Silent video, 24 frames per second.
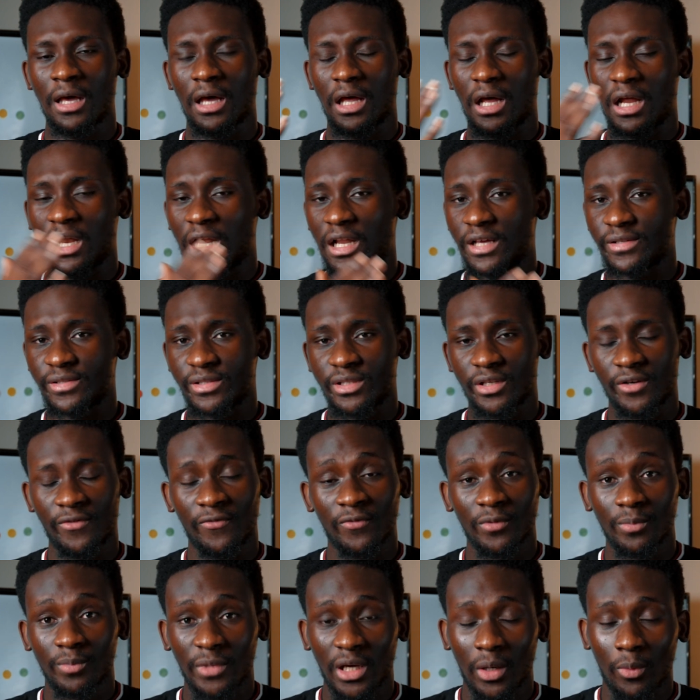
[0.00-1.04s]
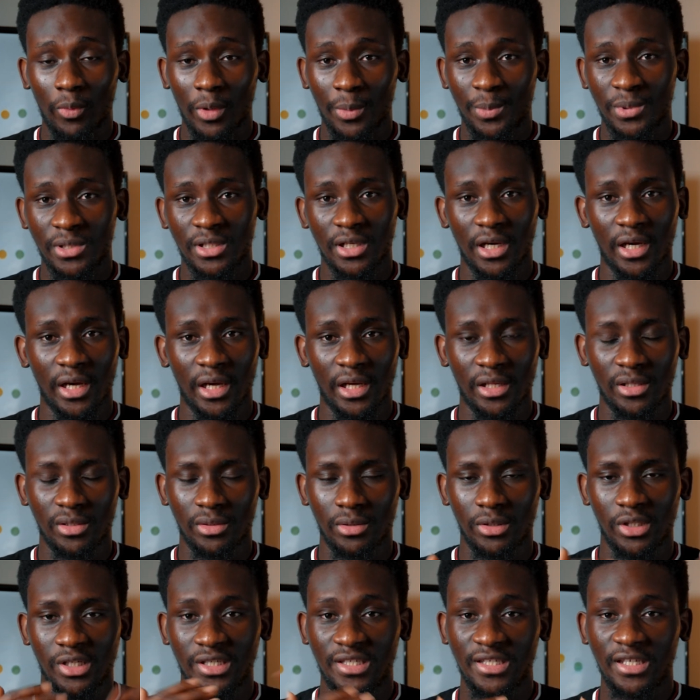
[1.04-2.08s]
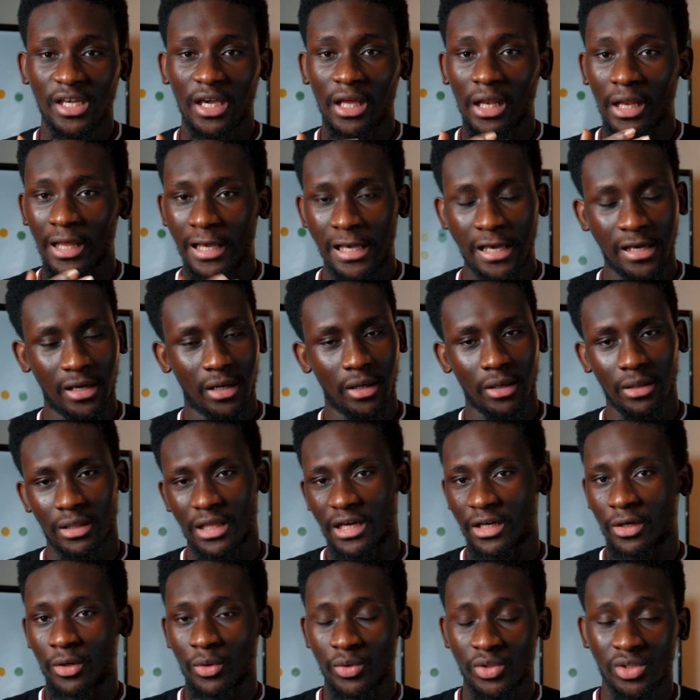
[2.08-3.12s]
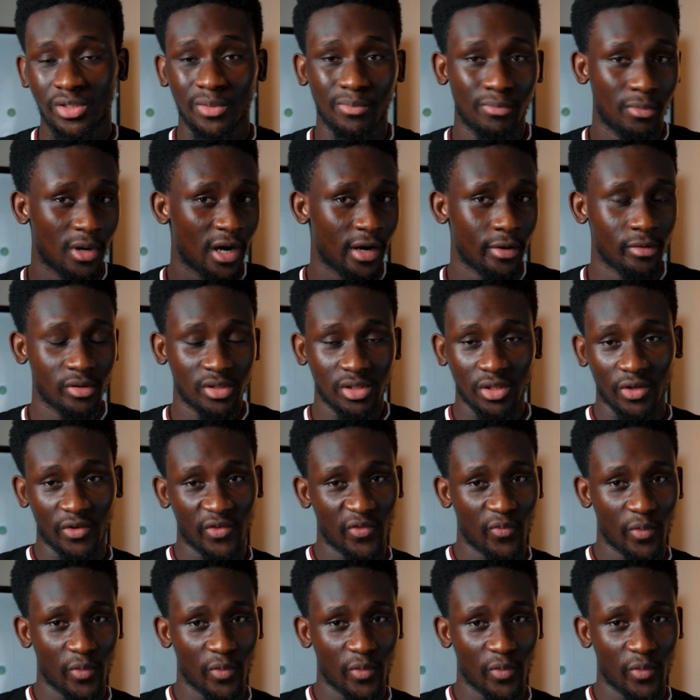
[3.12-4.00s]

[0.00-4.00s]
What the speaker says: and let's say from that website, you see a link that goes to Microsoft